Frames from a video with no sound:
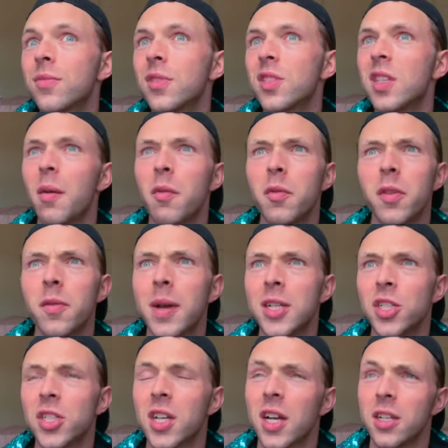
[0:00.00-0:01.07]
of them I
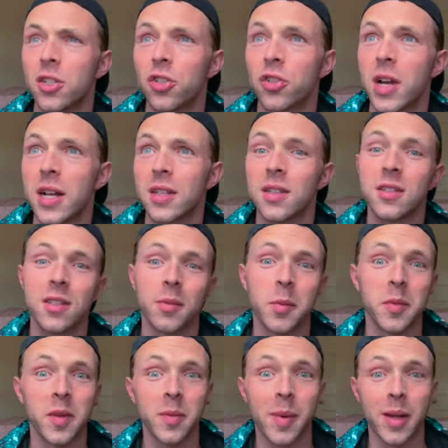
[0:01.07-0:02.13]
just got distracted, some
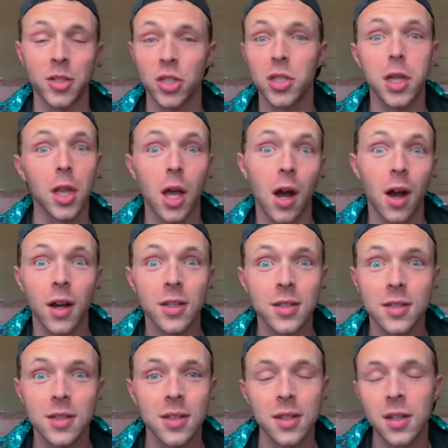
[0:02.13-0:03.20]
of them I just
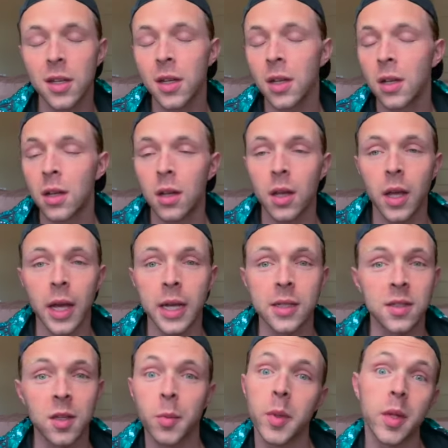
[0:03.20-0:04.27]
lost, and
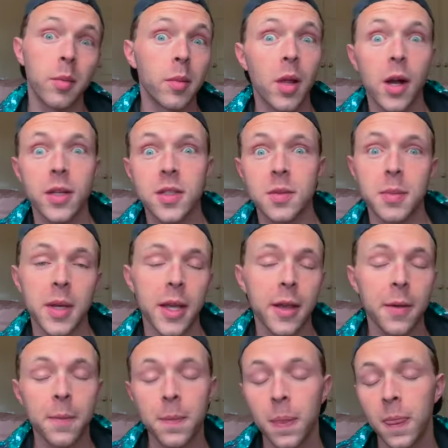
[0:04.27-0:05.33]
some of them lost
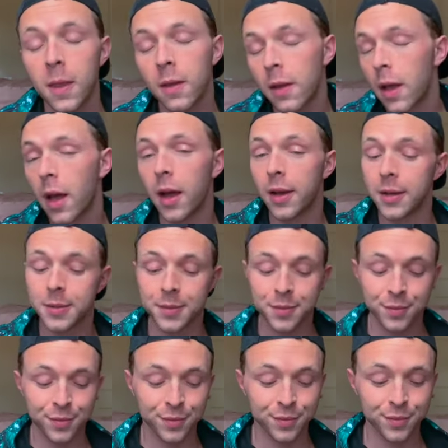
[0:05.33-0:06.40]
me. I
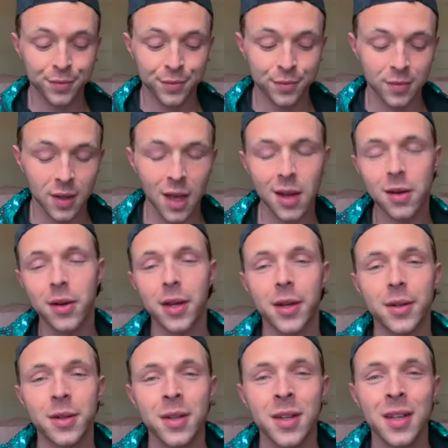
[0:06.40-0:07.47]
don't
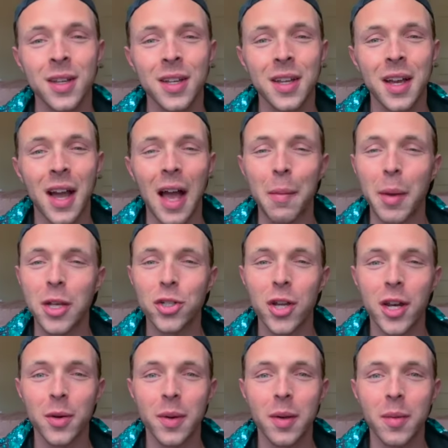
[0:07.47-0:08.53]
know. I may try
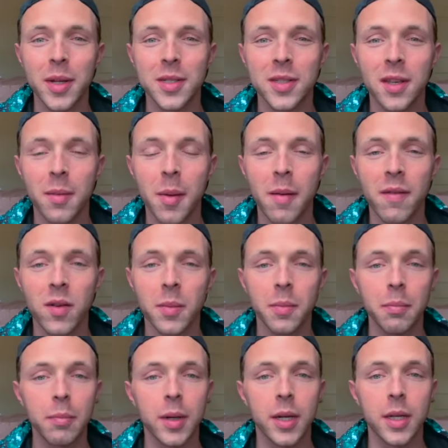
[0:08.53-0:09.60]
to reread some of
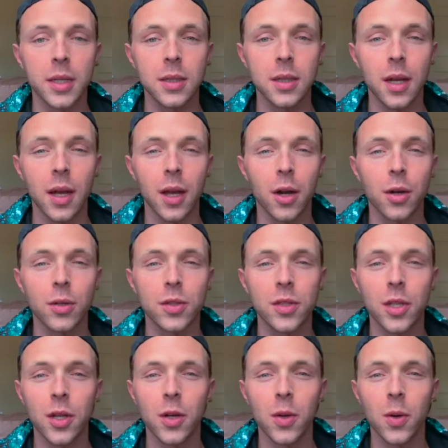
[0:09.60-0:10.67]
them, but I
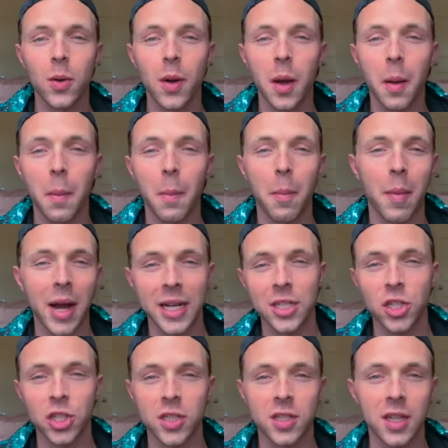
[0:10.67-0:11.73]
also might
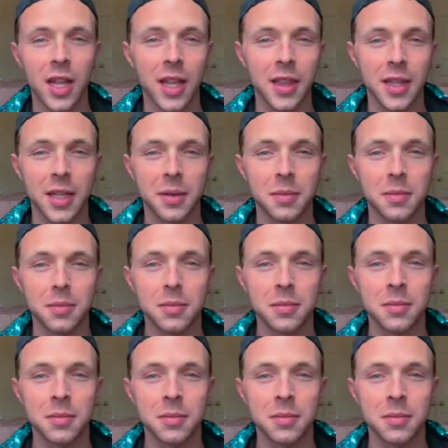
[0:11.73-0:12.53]
just let them